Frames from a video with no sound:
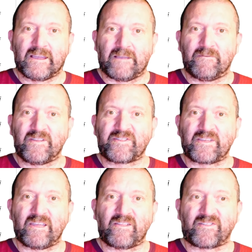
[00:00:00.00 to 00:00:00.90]
in this
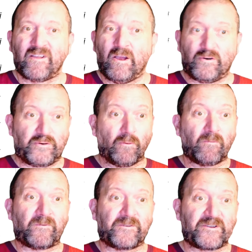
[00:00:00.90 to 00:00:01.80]
case,
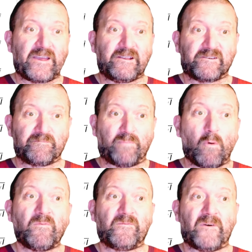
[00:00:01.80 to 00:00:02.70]
don't change
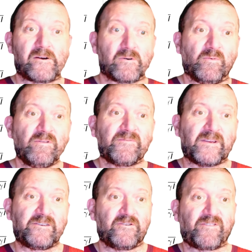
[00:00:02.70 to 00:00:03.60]
both variables,
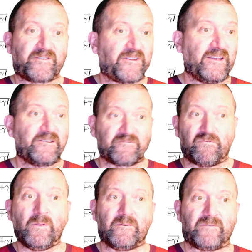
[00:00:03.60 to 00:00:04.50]
they just change
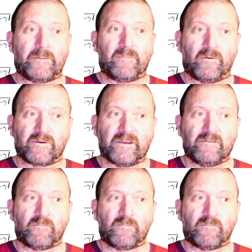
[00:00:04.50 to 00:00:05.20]
one of them, okay?